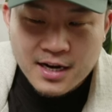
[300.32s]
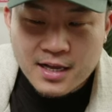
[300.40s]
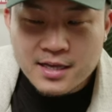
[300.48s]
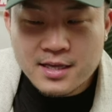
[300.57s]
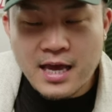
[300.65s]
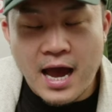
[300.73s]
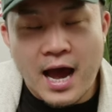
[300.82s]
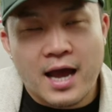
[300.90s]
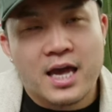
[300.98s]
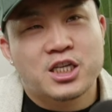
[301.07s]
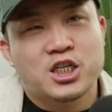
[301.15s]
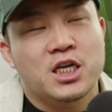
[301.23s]
Yeah,
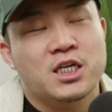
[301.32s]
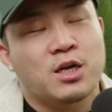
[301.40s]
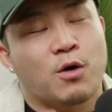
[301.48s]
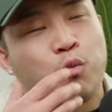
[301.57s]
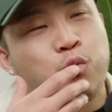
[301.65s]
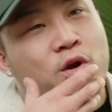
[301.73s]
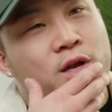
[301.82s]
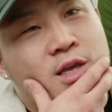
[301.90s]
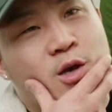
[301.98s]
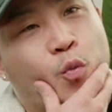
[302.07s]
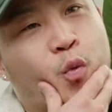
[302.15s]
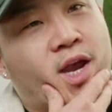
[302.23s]
it's just a
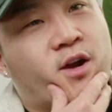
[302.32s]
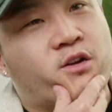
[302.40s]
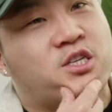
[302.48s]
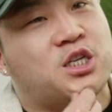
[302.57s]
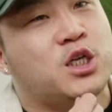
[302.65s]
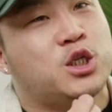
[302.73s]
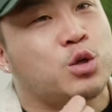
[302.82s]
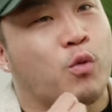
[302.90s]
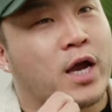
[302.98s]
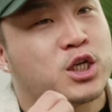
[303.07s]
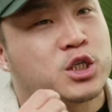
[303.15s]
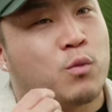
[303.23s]
really weird
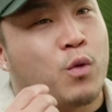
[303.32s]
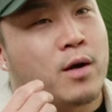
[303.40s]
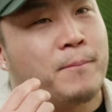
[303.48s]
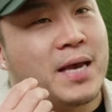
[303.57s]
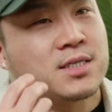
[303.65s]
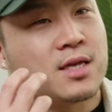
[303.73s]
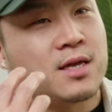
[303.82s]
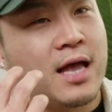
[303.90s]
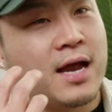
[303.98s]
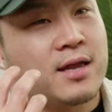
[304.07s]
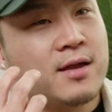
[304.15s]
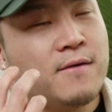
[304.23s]
situation where basically
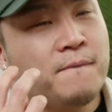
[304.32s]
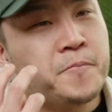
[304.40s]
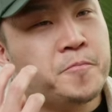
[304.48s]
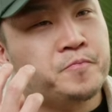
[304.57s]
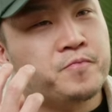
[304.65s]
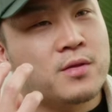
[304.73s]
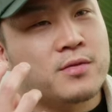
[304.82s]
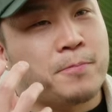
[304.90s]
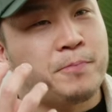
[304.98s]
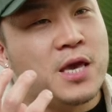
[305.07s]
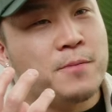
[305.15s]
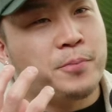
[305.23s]
like the
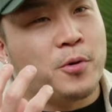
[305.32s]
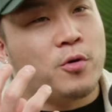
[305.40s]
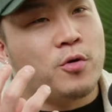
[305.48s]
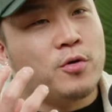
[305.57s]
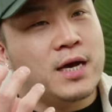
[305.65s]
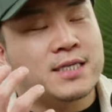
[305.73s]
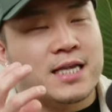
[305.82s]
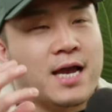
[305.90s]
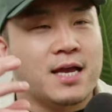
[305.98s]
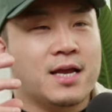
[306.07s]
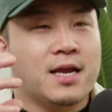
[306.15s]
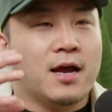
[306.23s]
people. It's
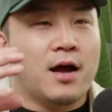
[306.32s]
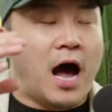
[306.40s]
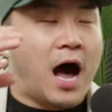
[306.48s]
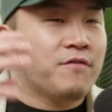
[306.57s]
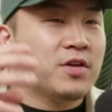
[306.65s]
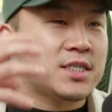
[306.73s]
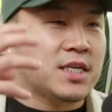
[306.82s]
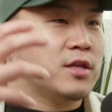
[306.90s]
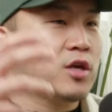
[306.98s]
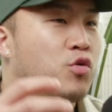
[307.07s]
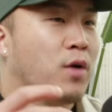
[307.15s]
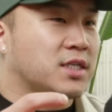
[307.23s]
like obviously the
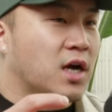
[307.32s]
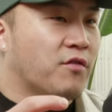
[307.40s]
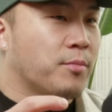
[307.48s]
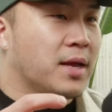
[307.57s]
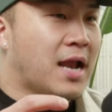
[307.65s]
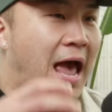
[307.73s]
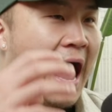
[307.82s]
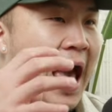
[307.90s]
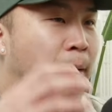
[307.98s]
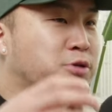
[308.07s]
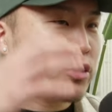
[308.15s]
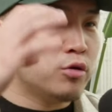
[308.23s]
US government
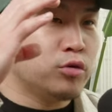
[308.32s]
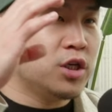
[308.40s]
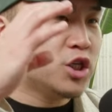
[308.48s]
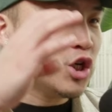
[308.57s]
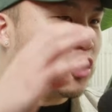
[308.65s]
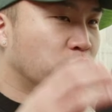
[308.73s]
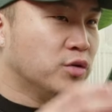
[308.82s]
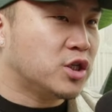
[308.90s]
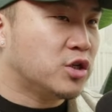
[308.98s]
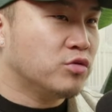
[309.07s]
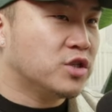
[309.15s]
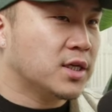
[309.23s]
absolutely should do its
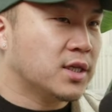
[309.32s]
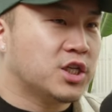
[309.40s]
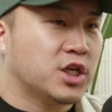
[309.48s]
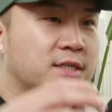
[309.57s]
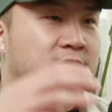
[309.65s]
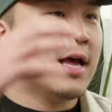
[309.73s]
due diligence,